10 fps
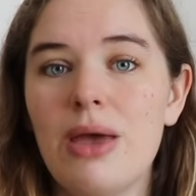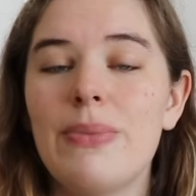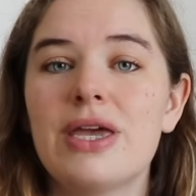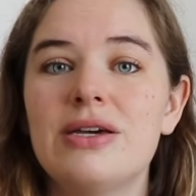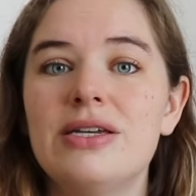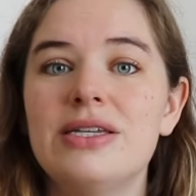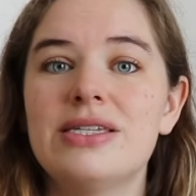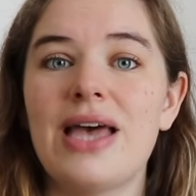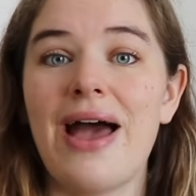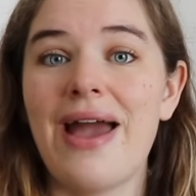
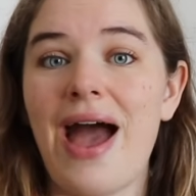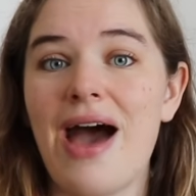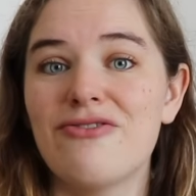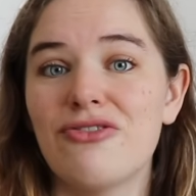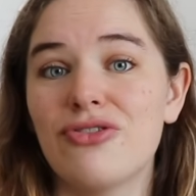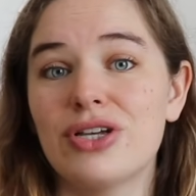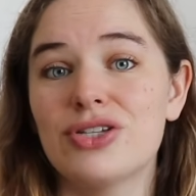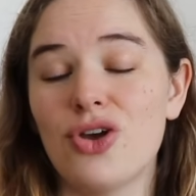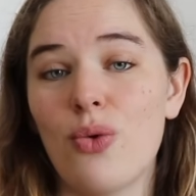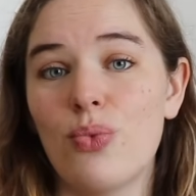Because I have, for
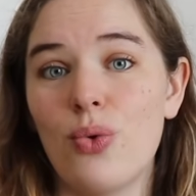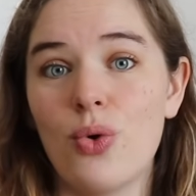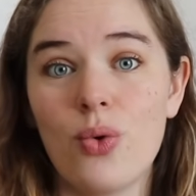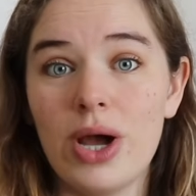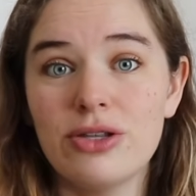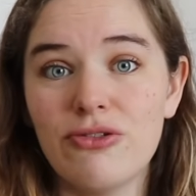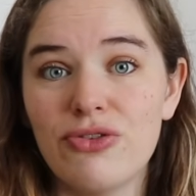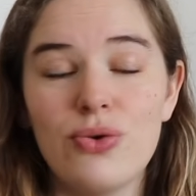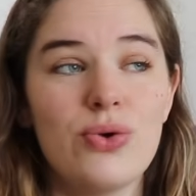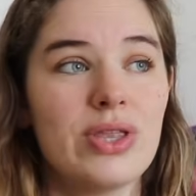example, quite a
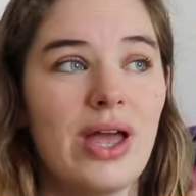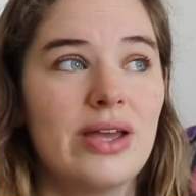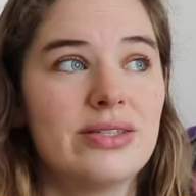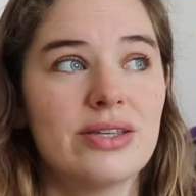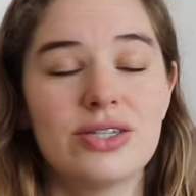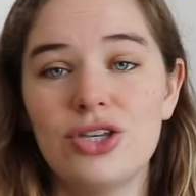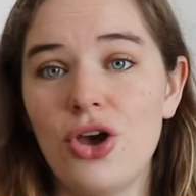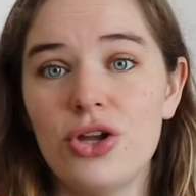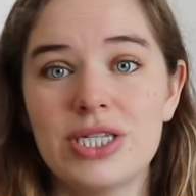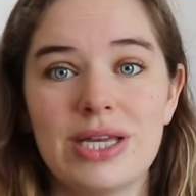few nice
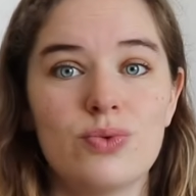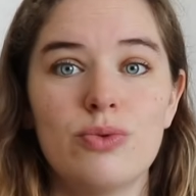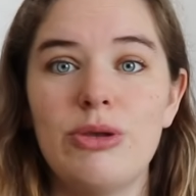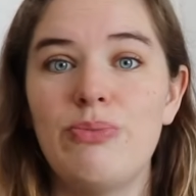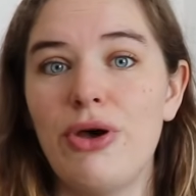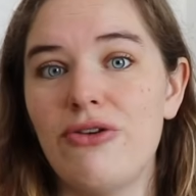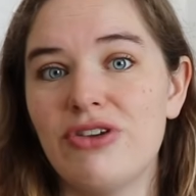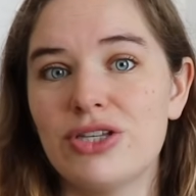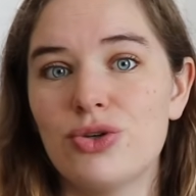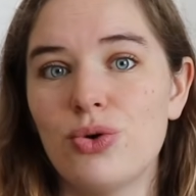skirts that would be
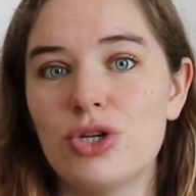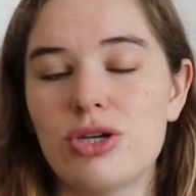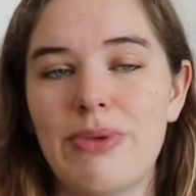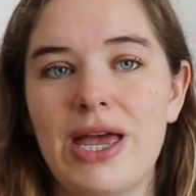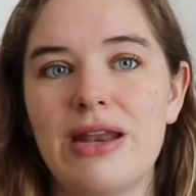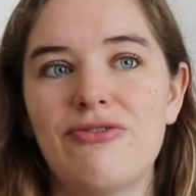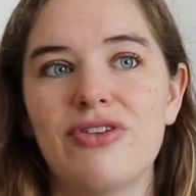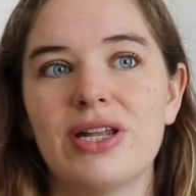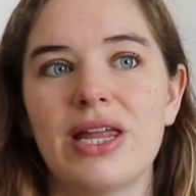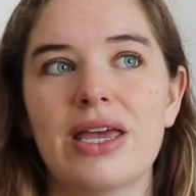perfect to go in Japan. I
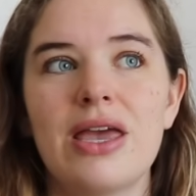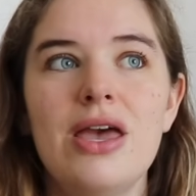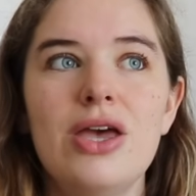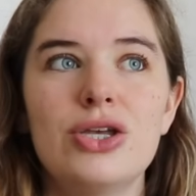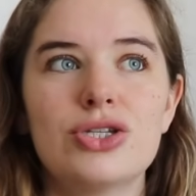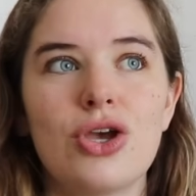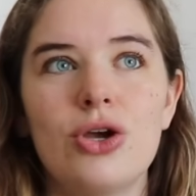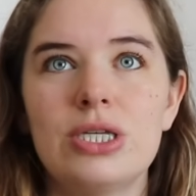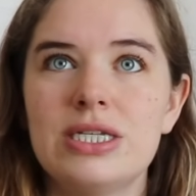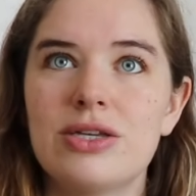feel like
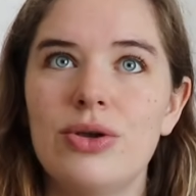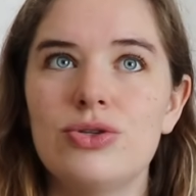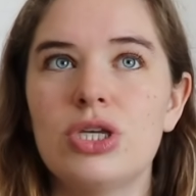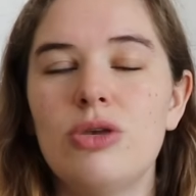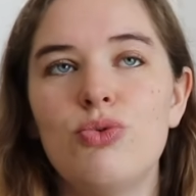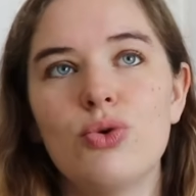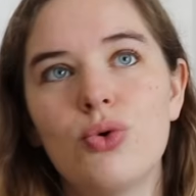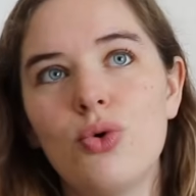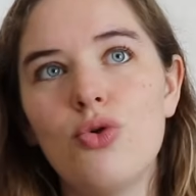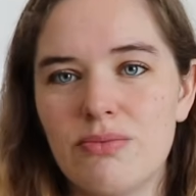skirt is going to keep you
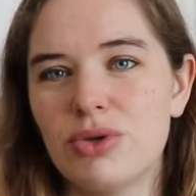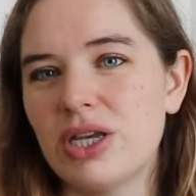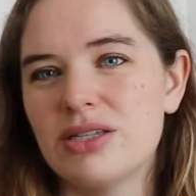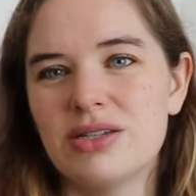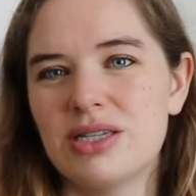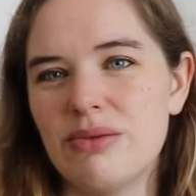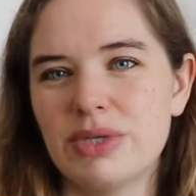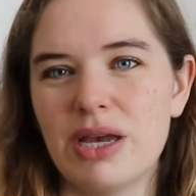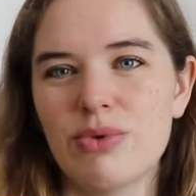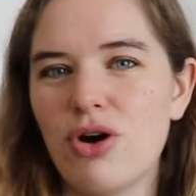cool, but at the same
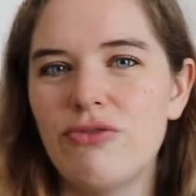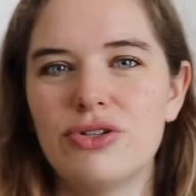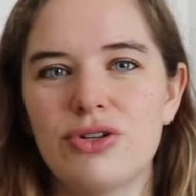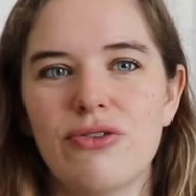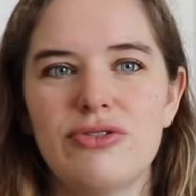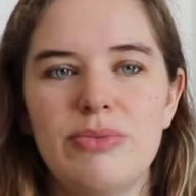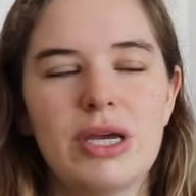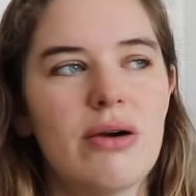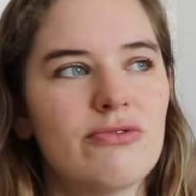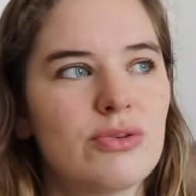time covered enough to be
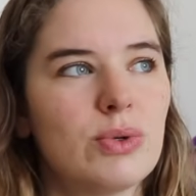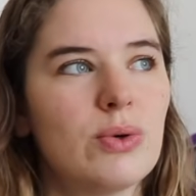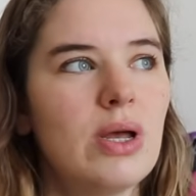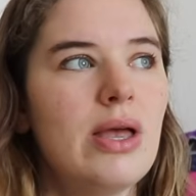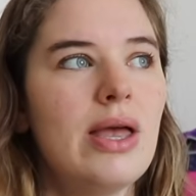comfortable.